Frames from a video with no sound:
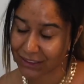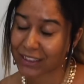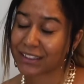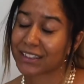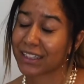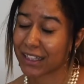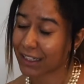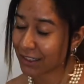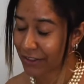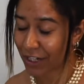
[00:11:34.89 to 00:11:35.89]
That is
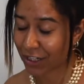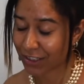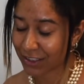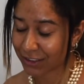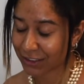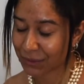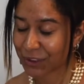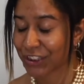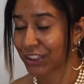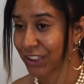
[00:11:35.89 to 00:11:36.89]
Canadian taxes,
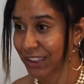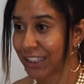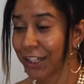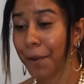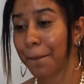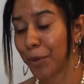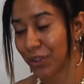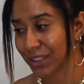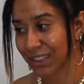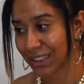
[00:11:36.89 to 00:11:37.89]
which is
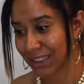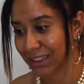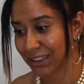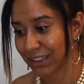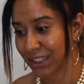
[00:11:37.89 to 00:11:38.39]
13%.